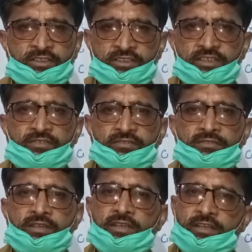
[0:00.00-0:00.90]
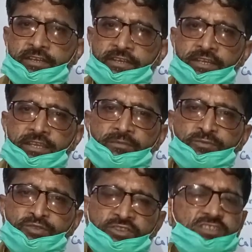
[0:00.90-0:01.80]
give name
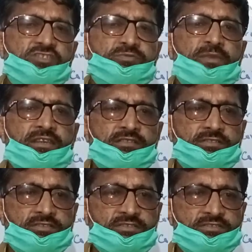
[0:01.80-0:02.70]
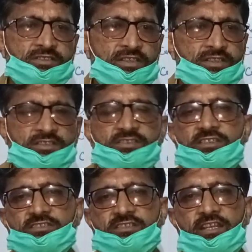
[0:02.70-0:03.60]
to these matters.
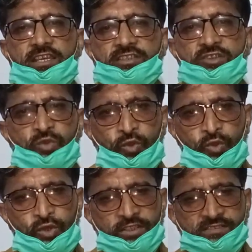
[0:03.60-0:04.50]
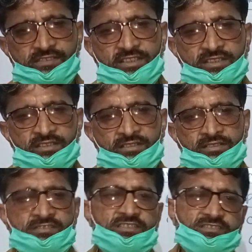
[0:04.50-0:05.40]
Just like coal is
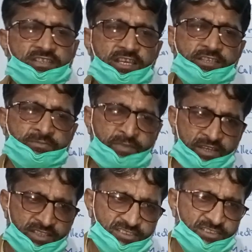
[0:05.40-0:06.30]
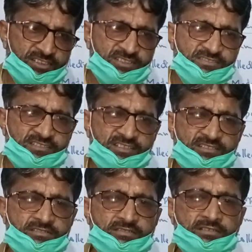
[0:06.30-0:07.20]
there, just like plastic is
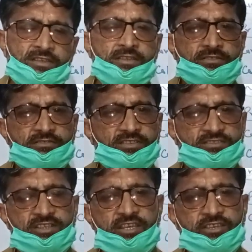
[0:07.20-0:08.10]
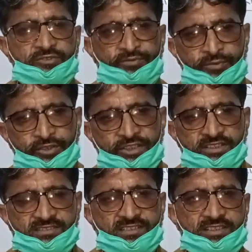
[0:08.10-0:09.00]
there, just like wood
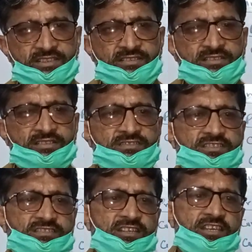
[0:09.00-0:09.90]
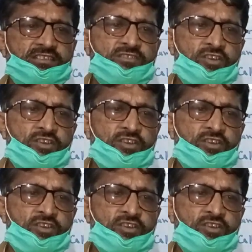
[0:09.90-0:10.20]
is there, just like